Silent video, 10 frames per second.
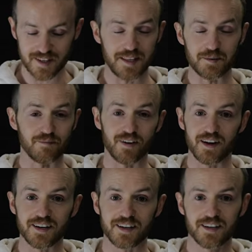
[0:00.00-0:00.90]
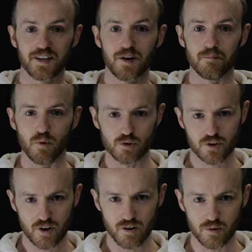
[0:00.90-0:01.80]
send them via Morse
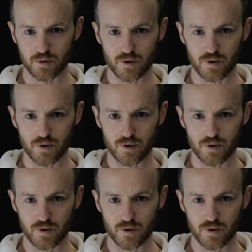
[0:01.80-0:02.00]
code